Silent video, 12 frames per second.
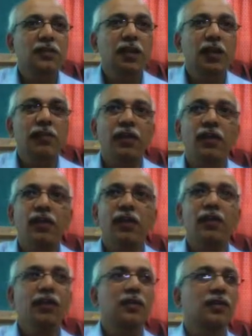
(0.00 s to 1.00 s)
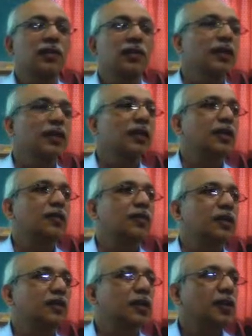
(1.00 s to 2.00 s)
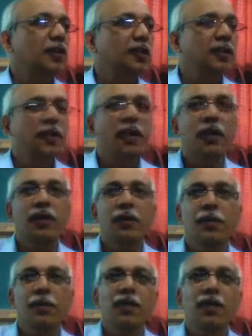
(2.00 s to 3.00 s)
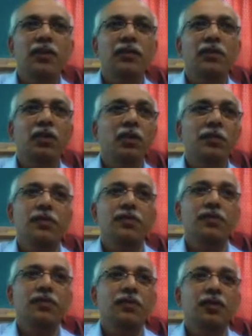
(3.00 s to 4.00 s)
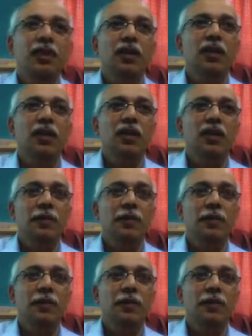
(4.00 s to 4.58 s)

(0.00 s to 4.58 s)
having a dedicated functionality and typically a small processor in that,